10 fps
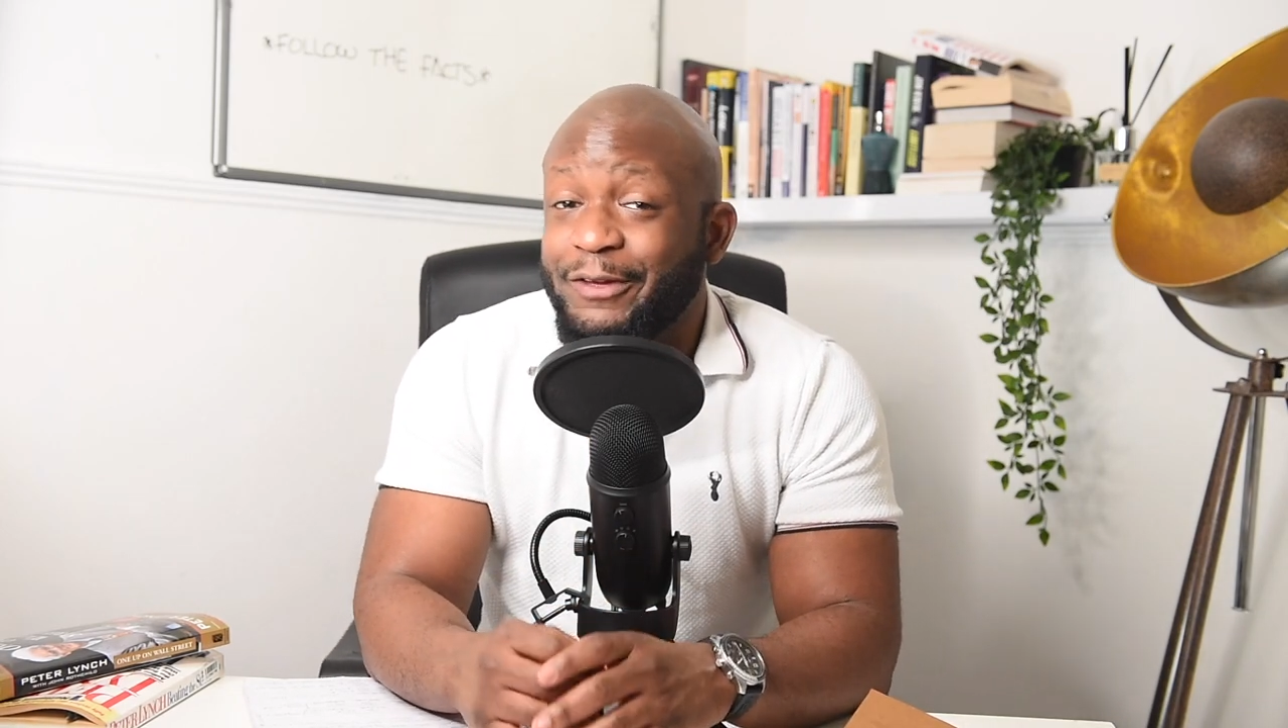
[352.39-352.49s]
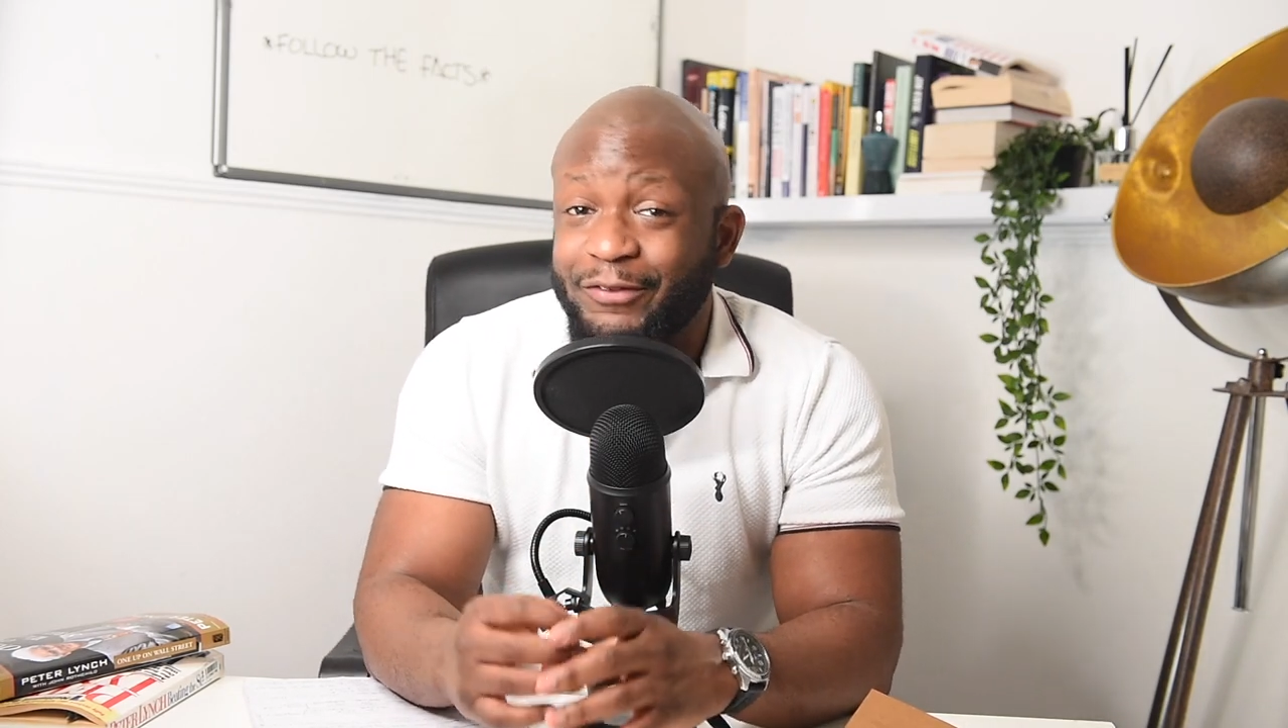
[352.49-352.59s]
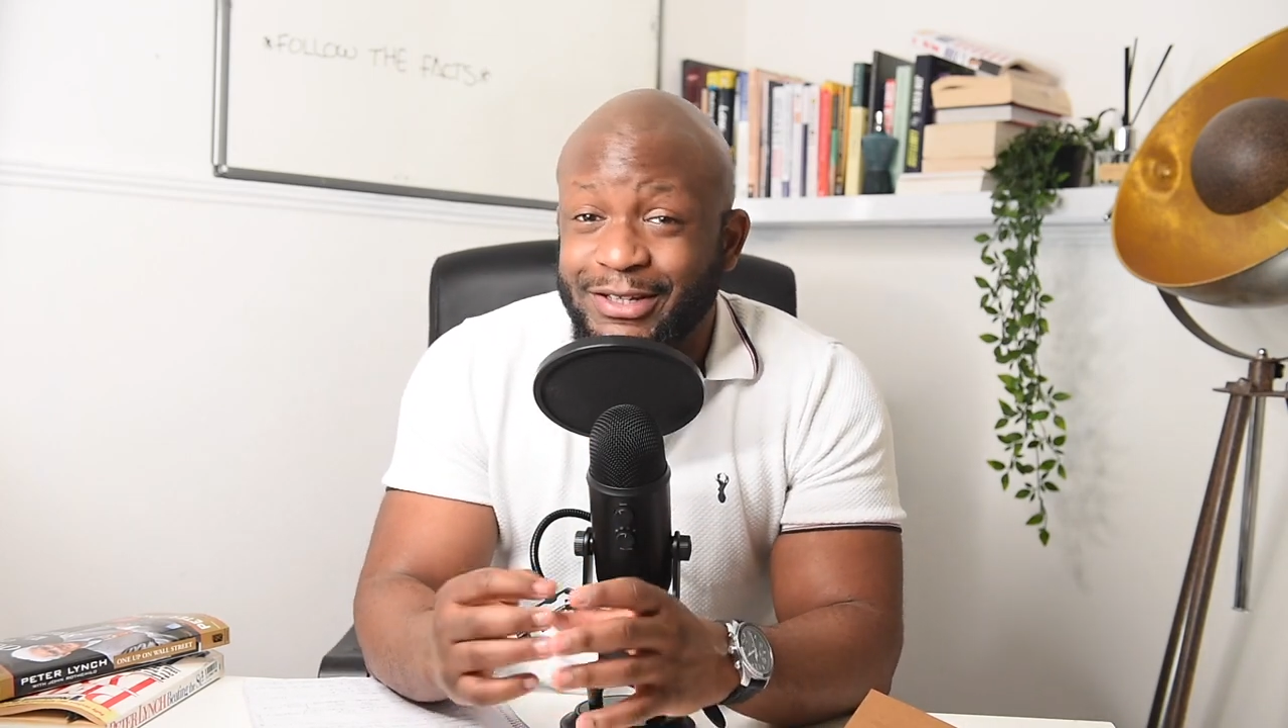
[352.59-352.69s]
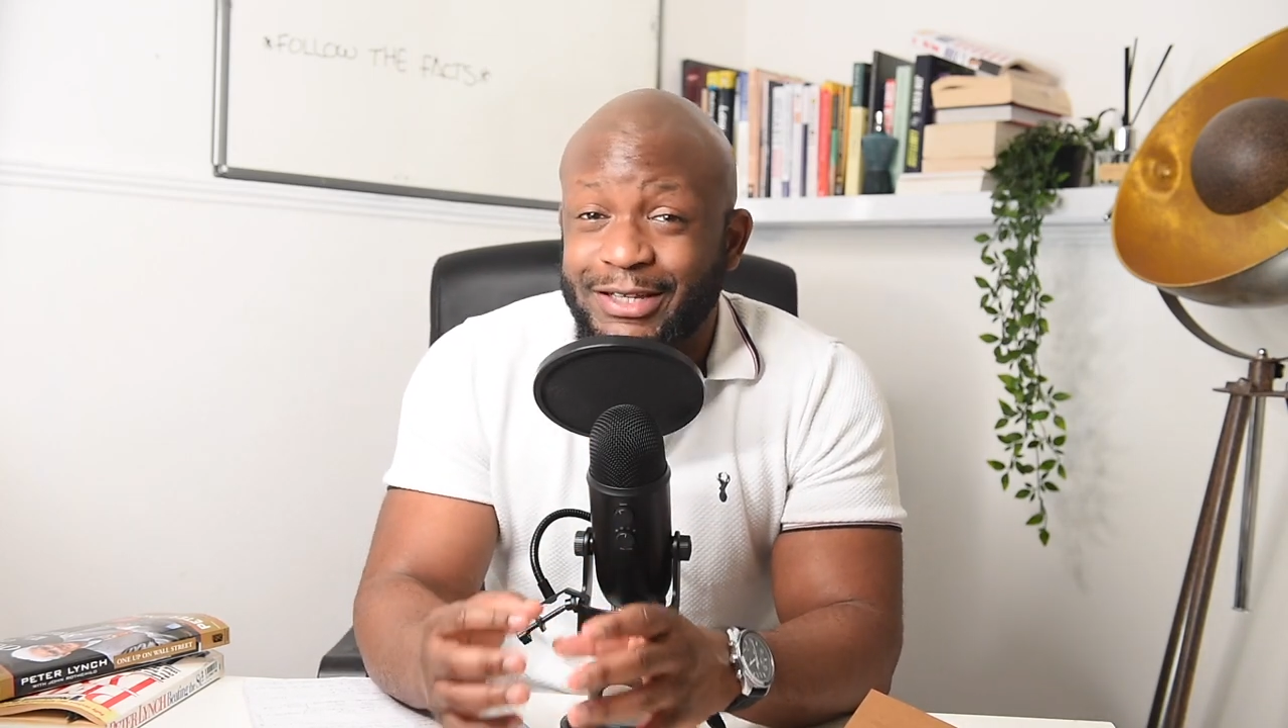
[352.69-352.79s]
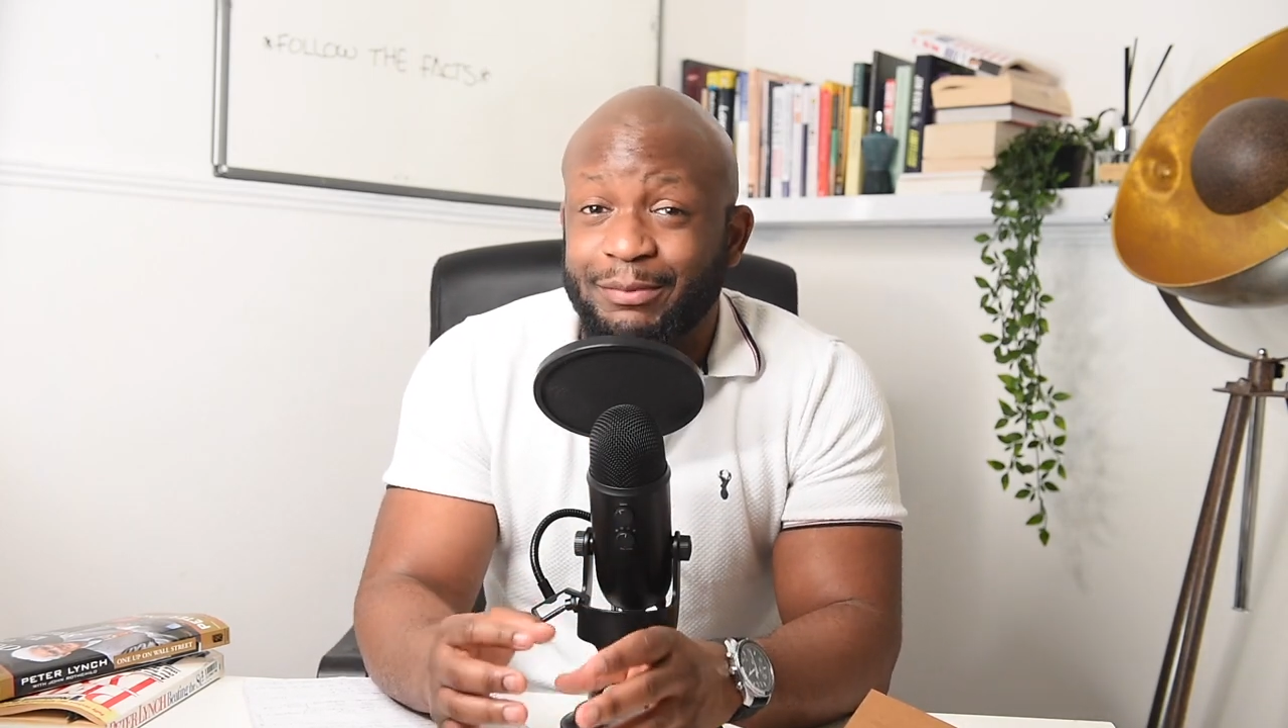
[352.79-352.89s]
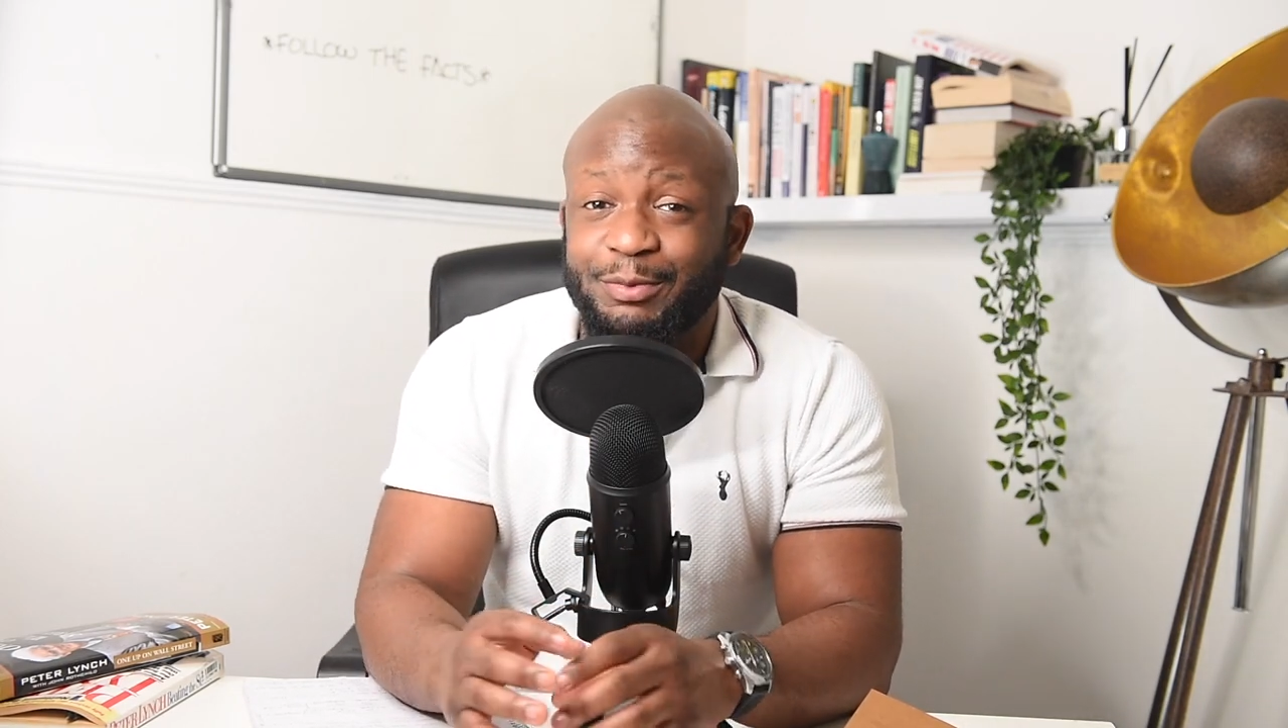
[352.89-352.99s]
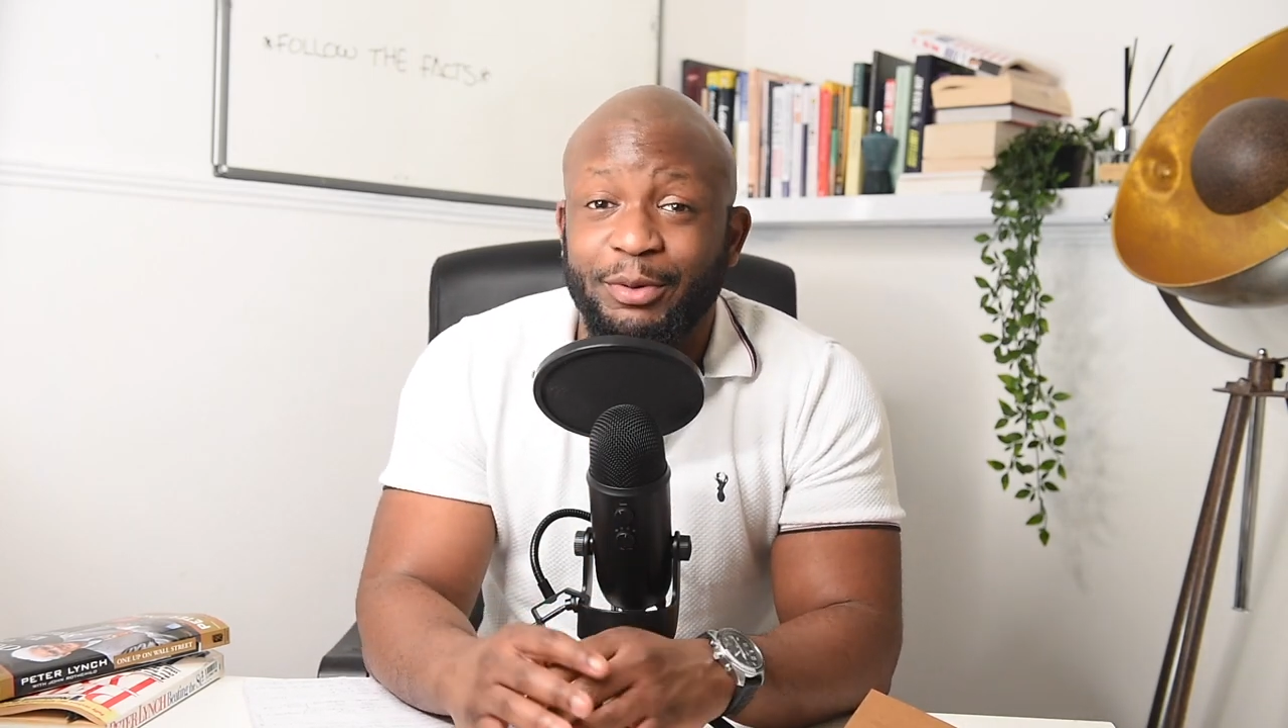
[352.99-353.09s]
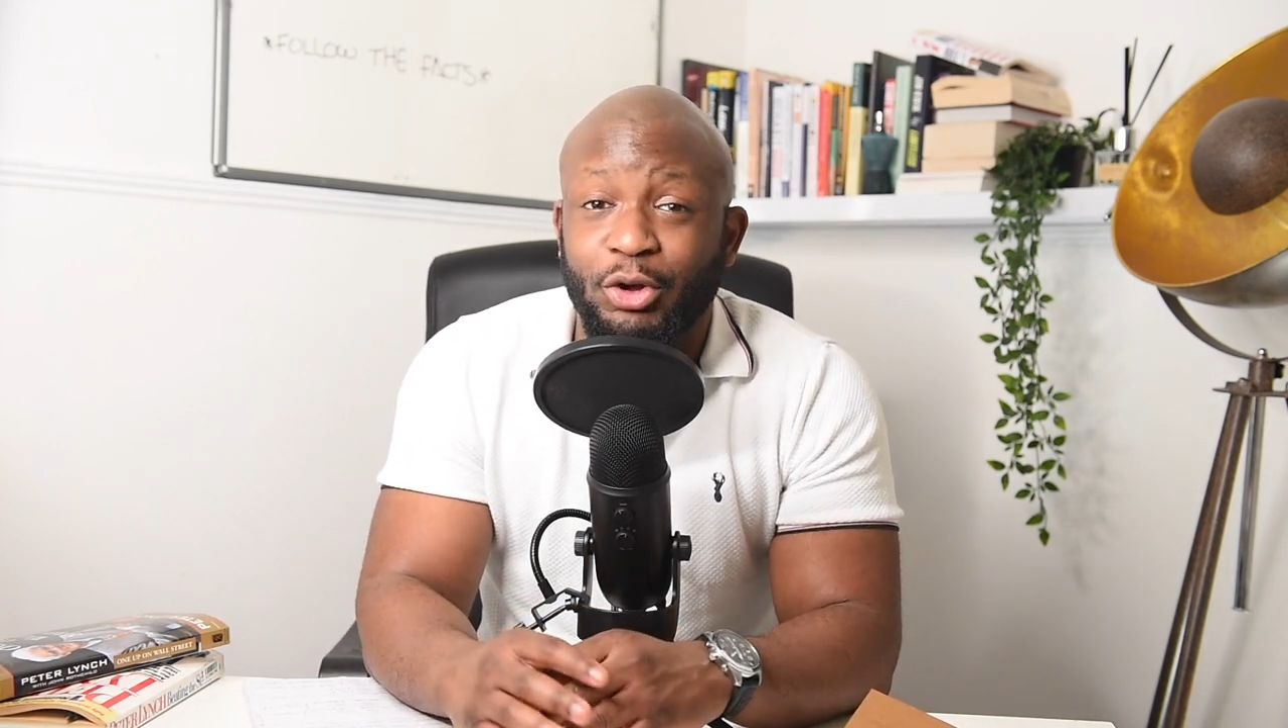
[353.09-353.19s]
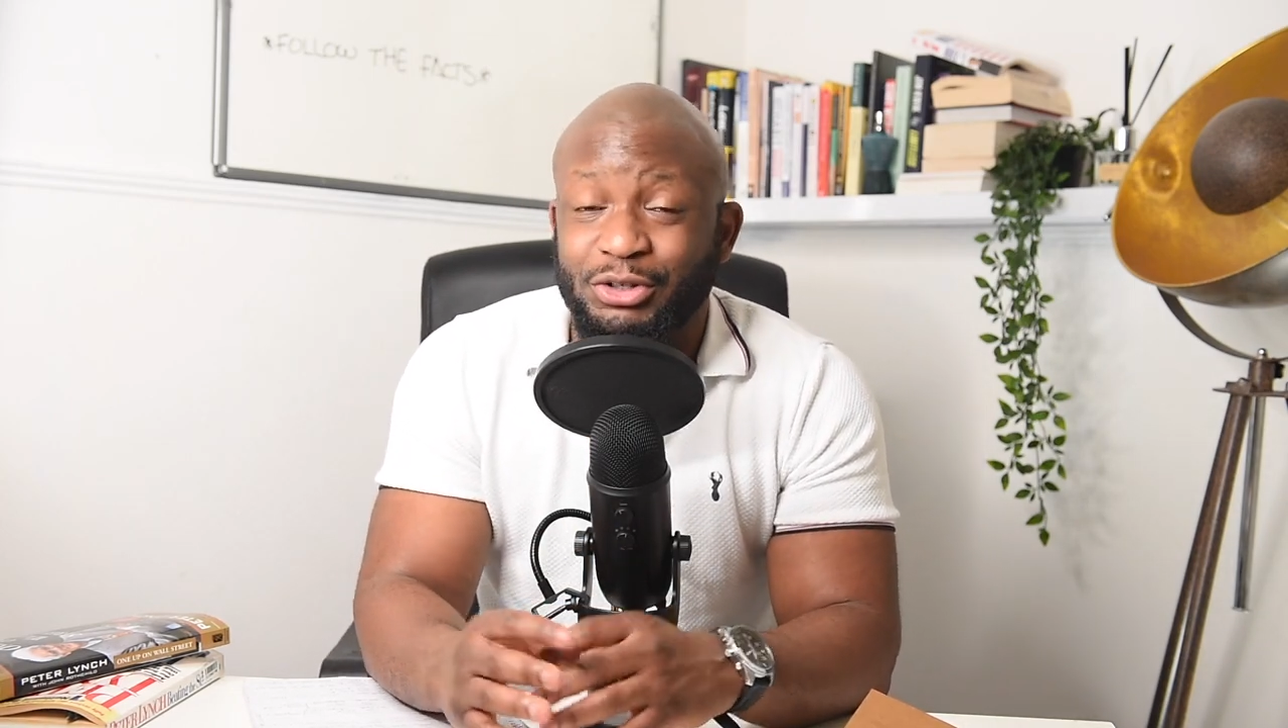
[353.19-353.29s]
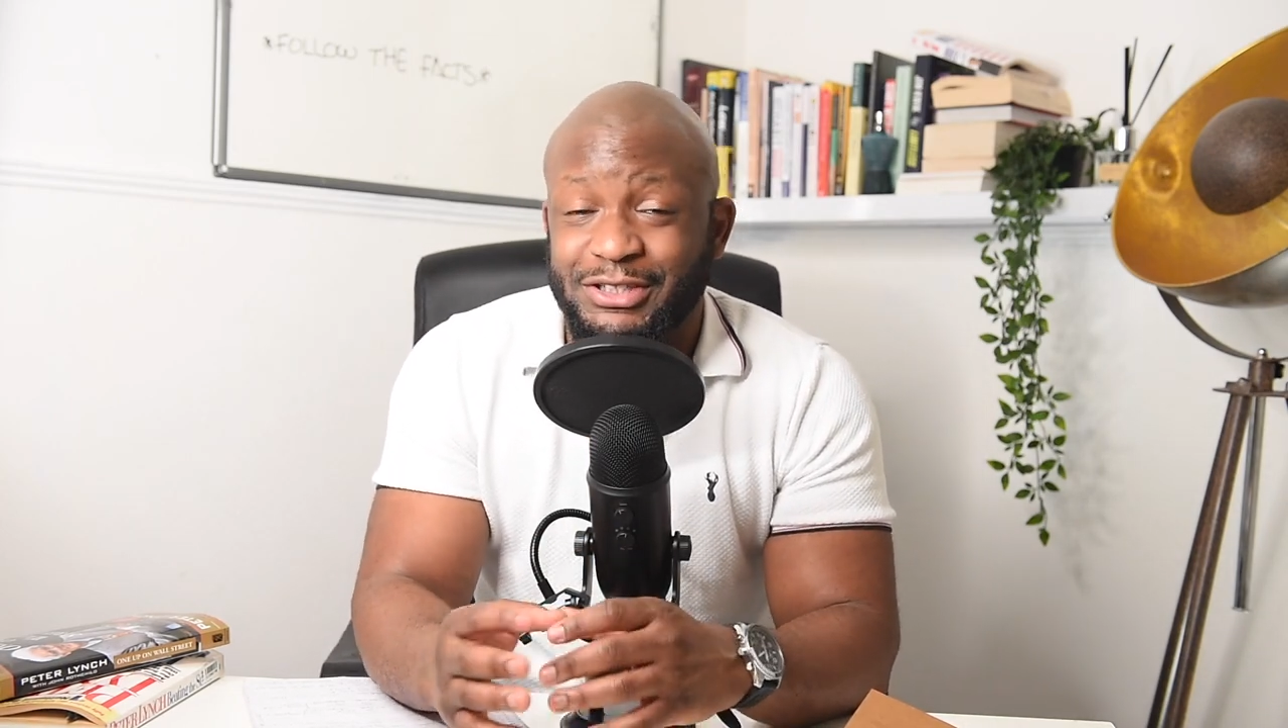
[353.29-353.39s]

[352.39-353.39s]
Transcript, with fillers: if it dips below